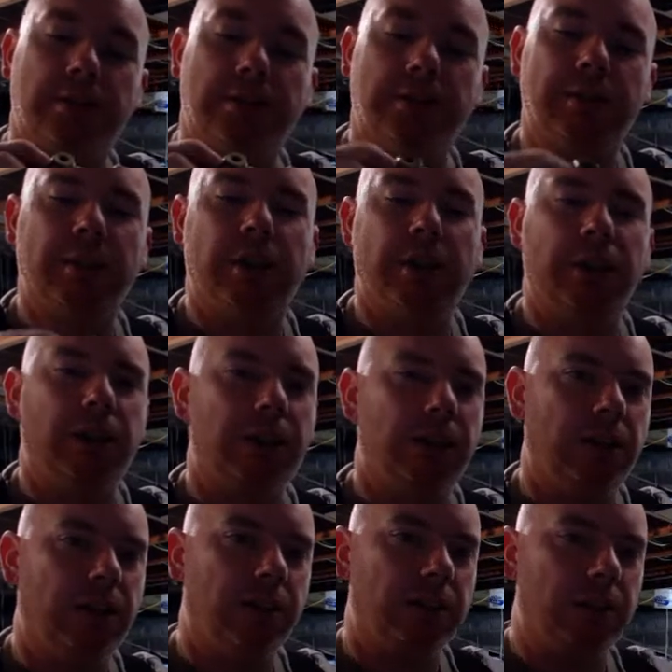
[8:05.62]
and it's
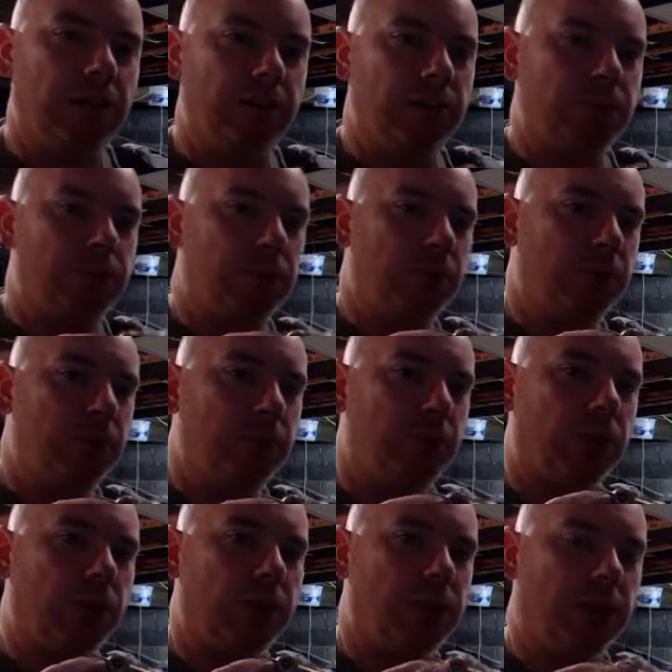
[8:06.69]
looking
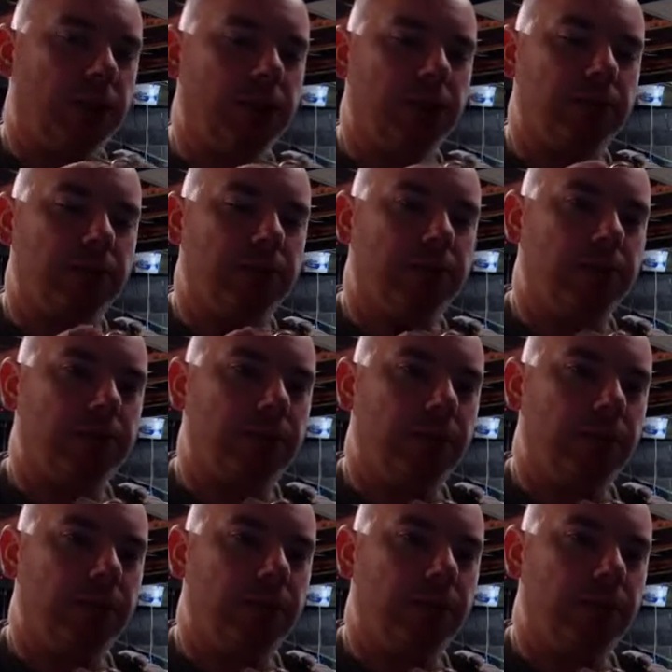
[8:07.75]
pretty cool, I think.